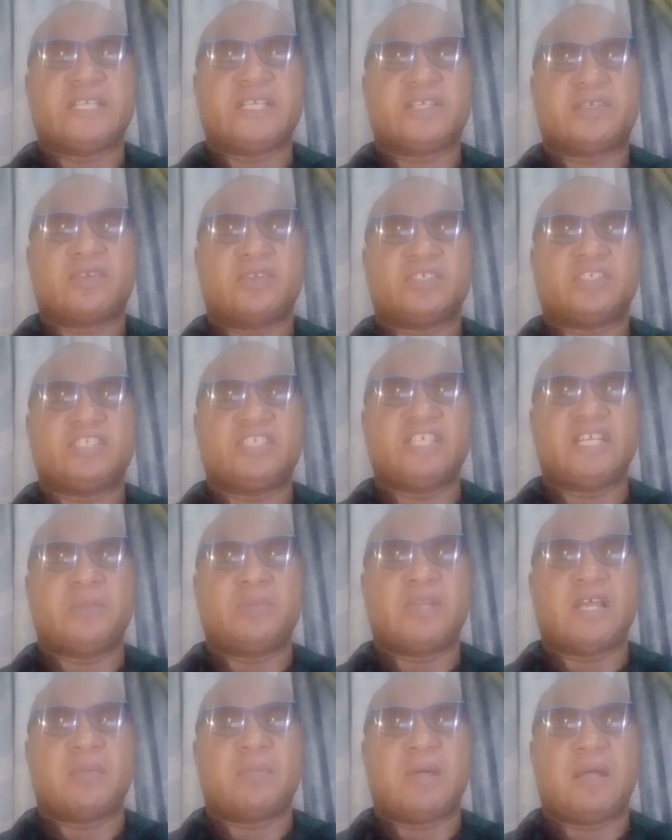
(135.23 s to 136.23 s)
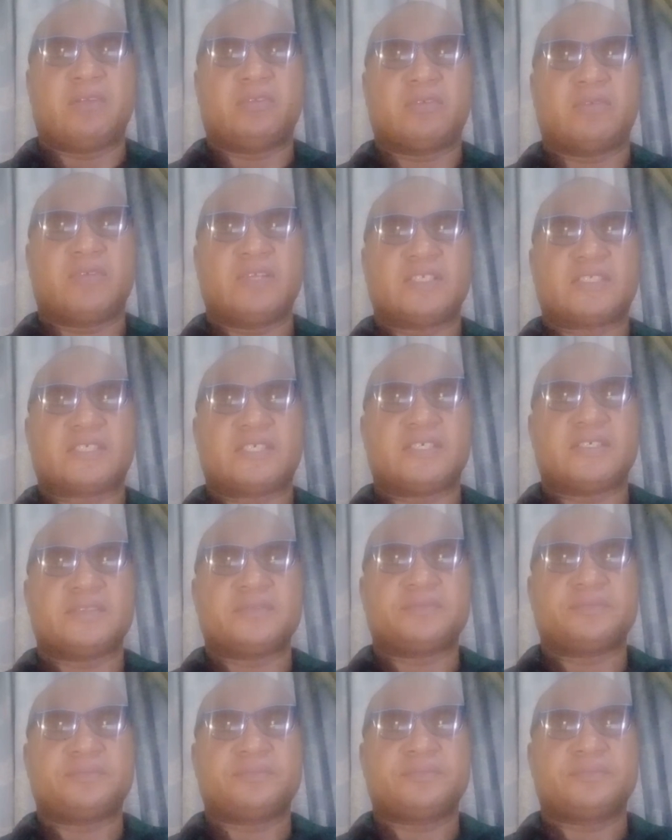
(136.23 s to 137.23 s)
a considerable amount of risk
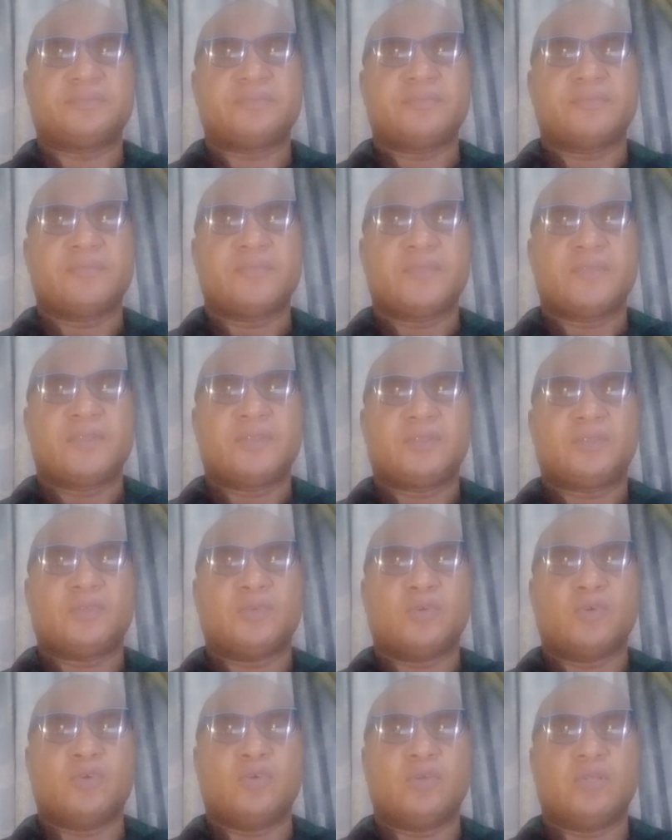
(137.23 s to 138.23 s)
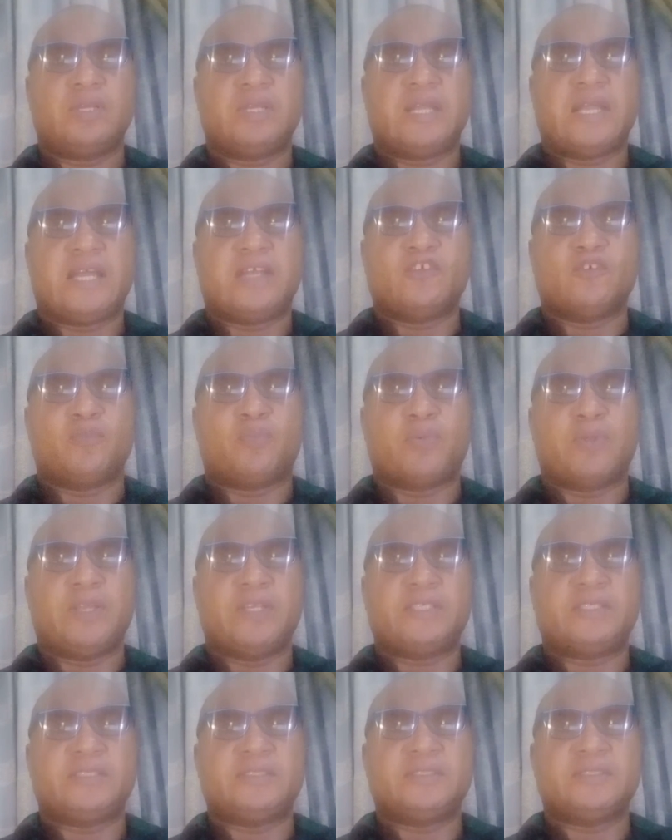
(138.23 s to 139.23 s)
to own and
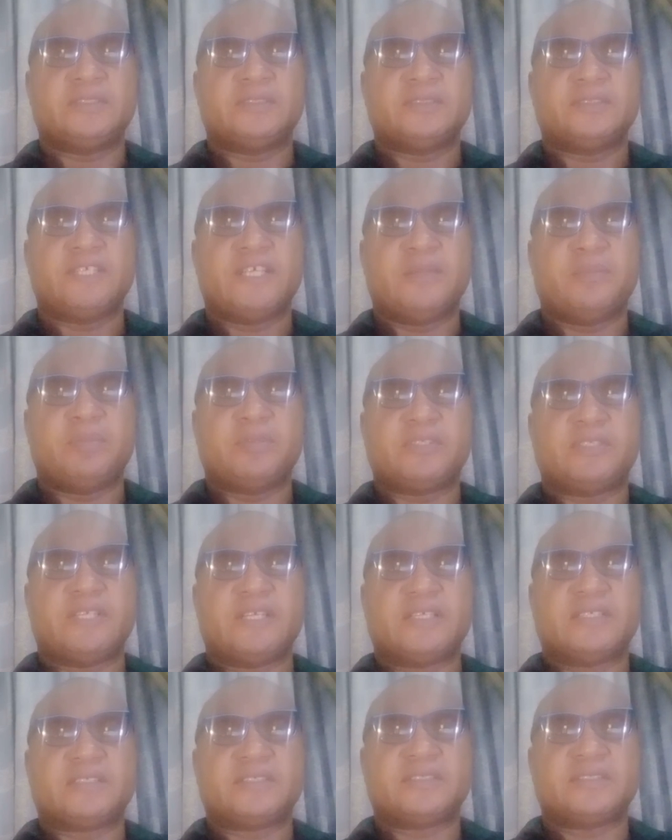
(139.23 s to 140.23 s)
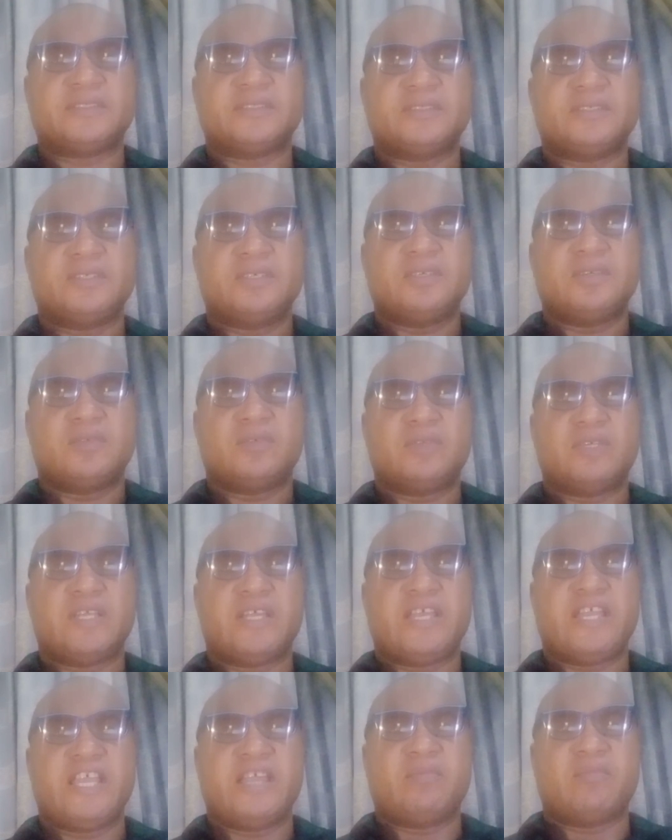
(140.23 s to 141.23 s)
operate a business with
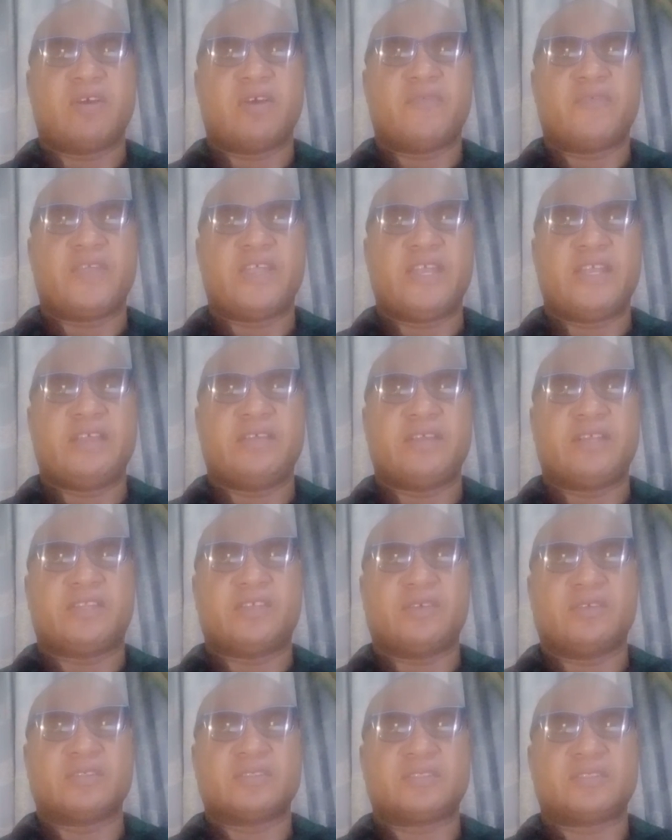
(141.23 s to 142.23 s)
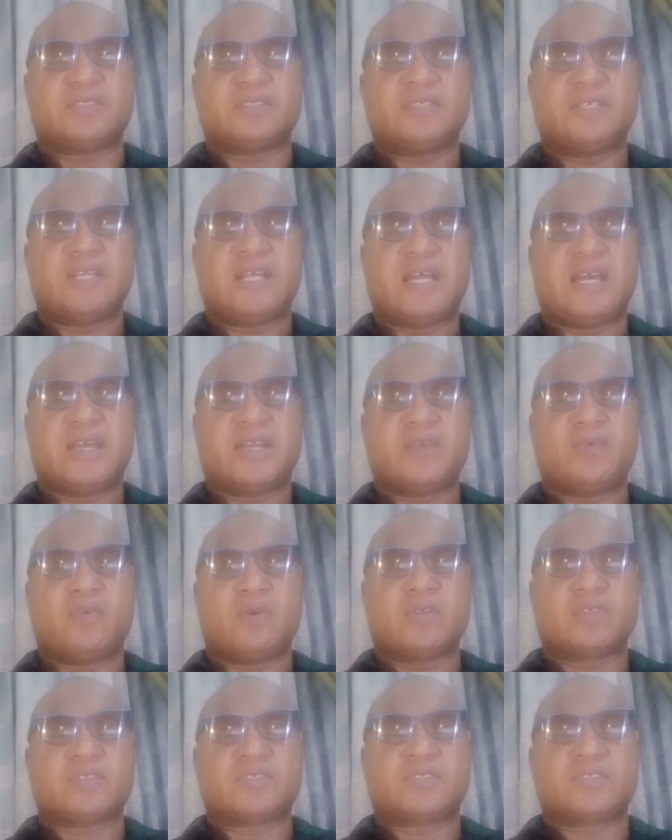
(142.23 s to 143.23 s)
the aim of earning returns and
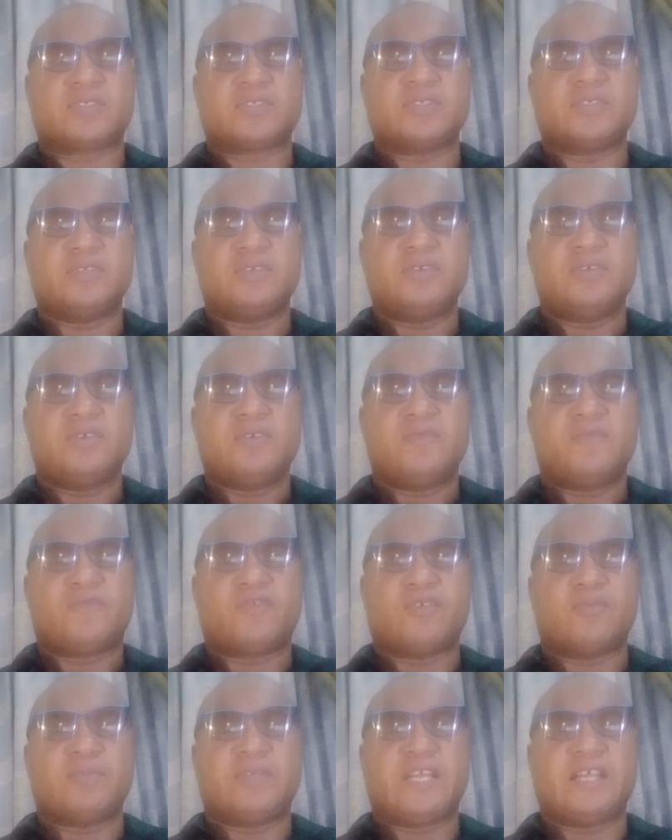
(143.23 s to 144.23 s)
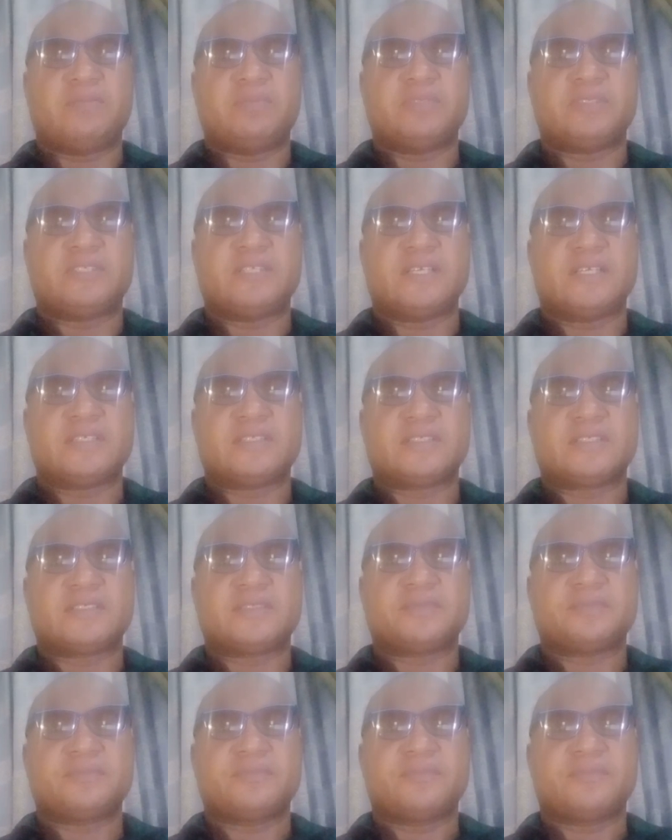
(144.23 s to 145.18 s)
rewards from that business.